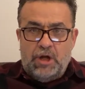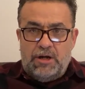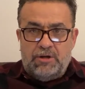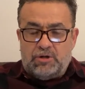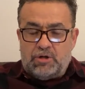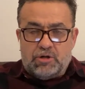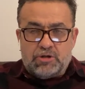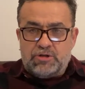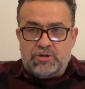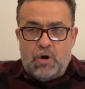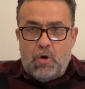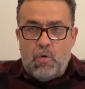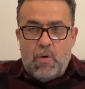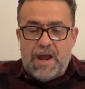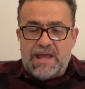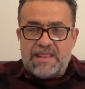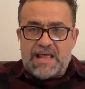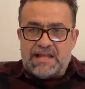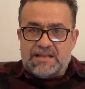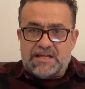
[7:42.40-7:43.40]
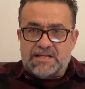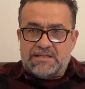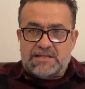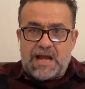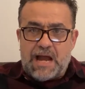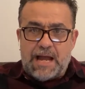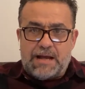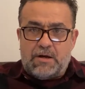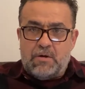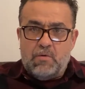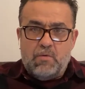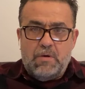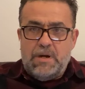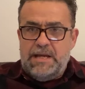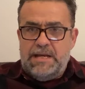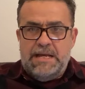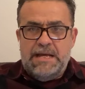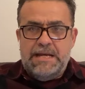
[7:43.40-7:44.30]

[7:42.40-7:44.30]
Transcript: There's no way that this guy could win.